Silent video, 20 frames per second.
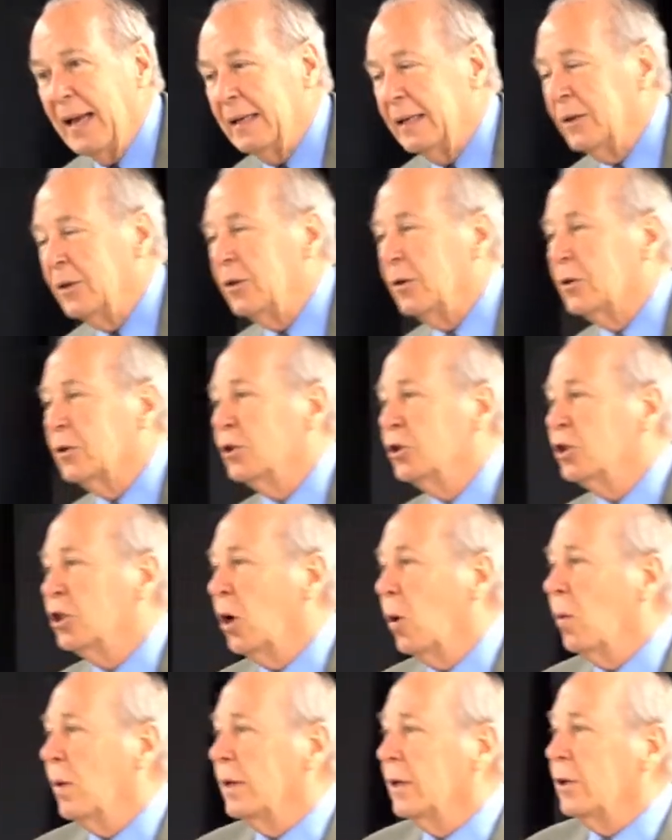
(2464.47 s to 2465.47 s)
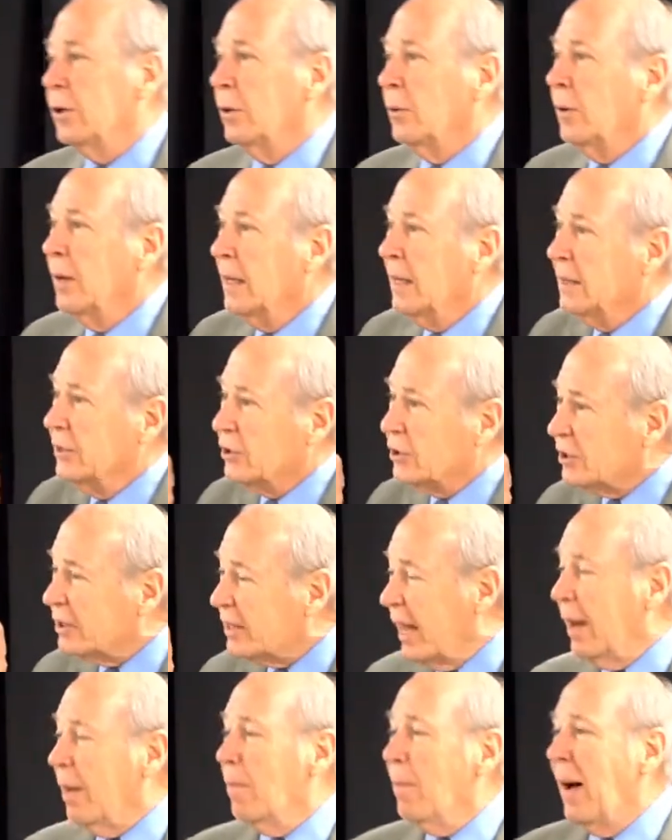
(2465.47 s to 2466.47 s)
in here showing you
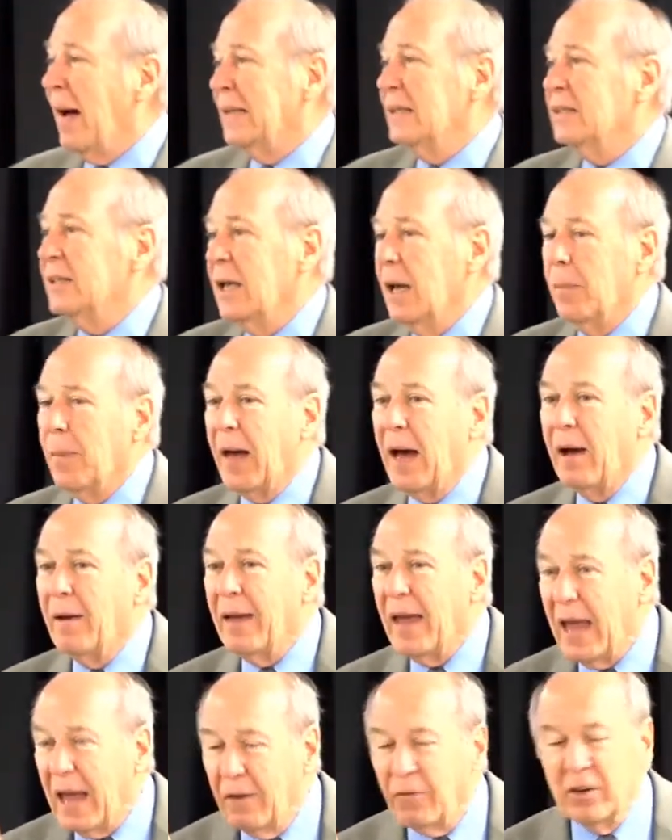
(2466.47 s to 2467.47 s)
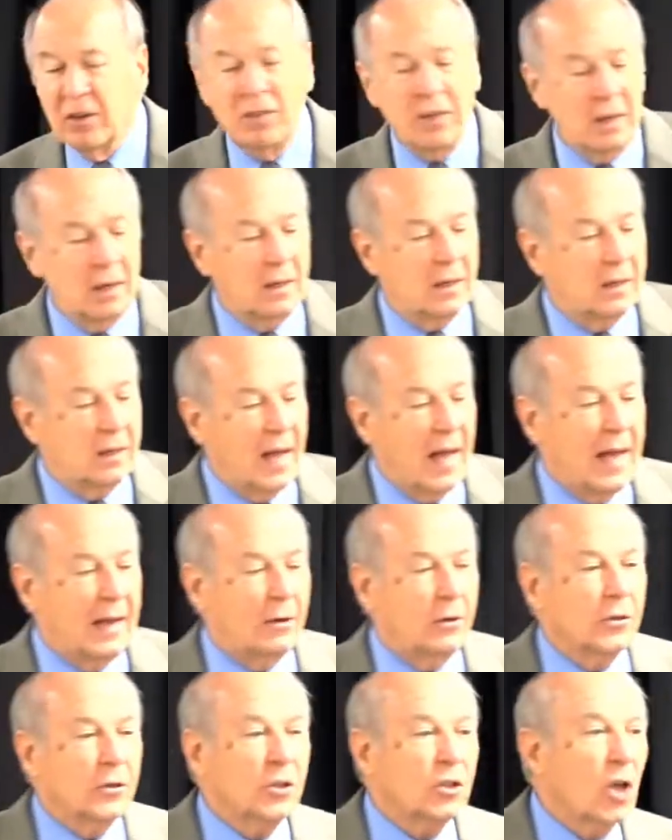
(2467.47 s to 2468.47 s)
step by step how everything that
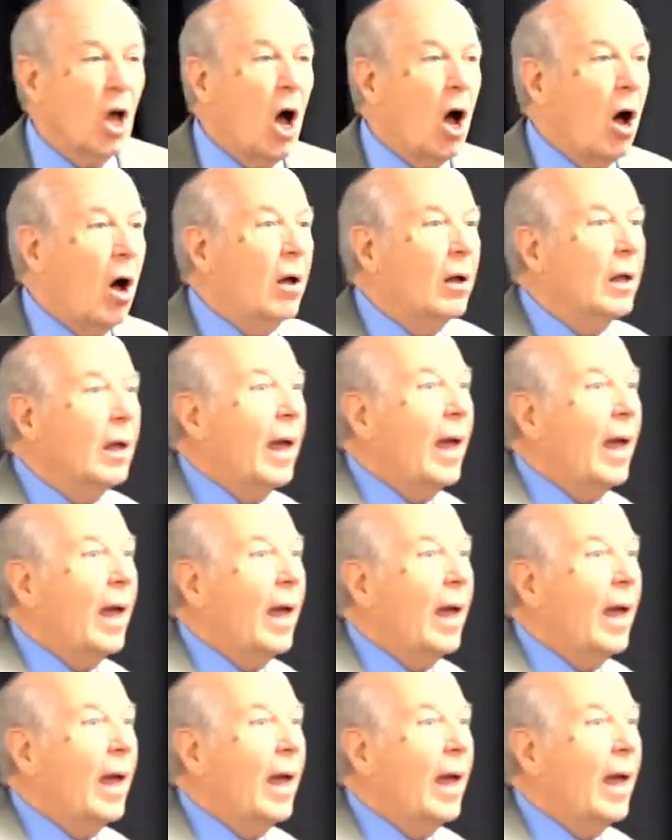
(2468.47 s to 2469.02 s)
Daniel saw